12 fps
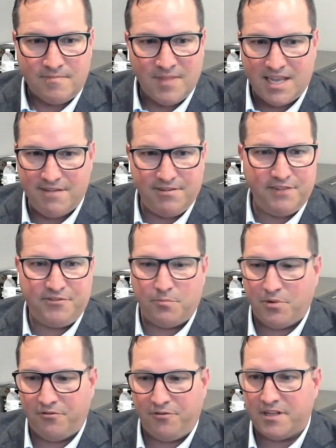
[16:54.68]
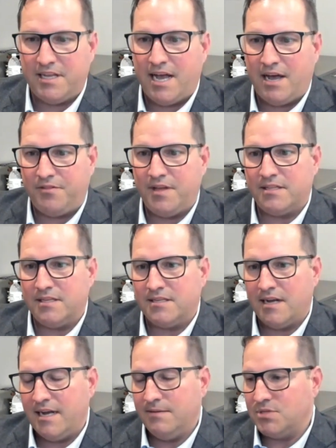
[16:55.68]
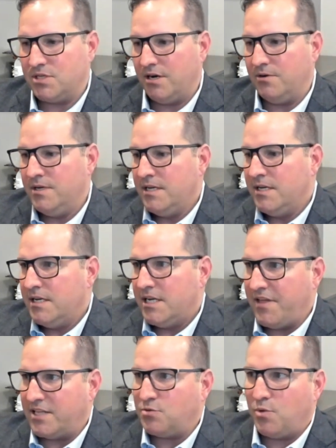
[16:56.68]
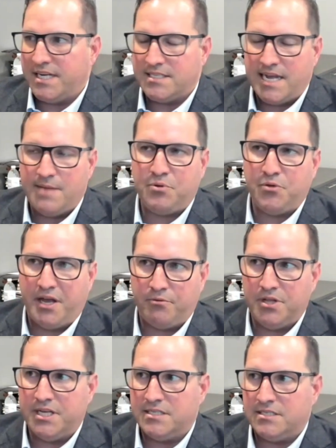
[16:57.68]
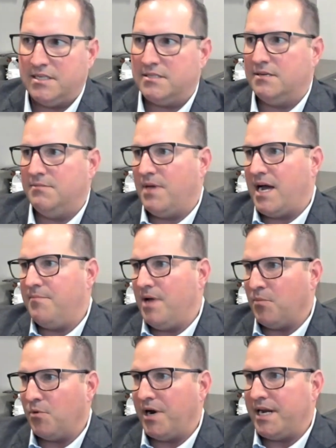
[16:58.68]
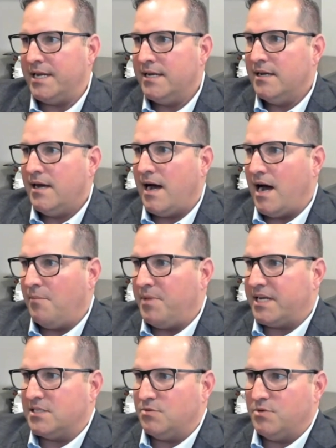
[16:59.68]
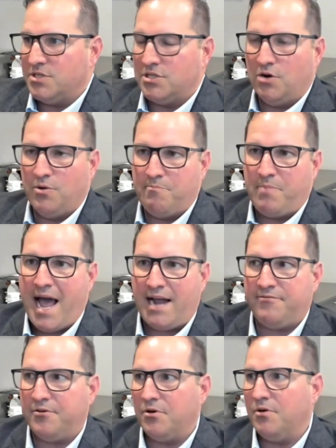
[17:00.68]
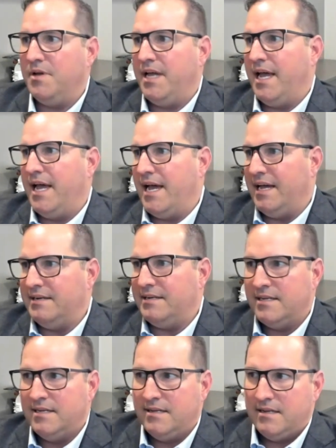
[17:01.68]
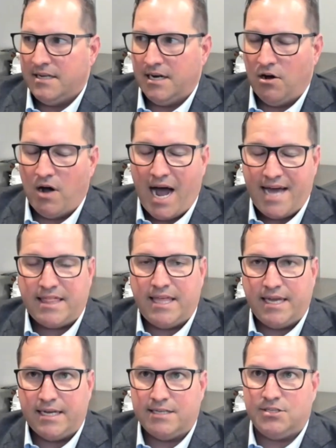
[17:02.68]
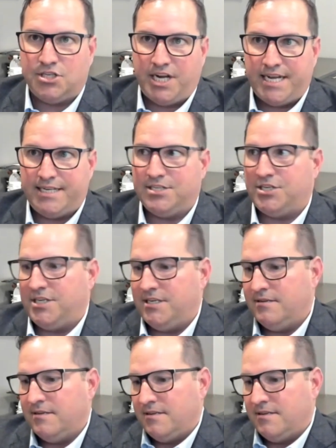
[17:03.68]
even if you're perfectly healthy at the time. So, that's one example that really sits in my memory because it was so impactful and, I think changed,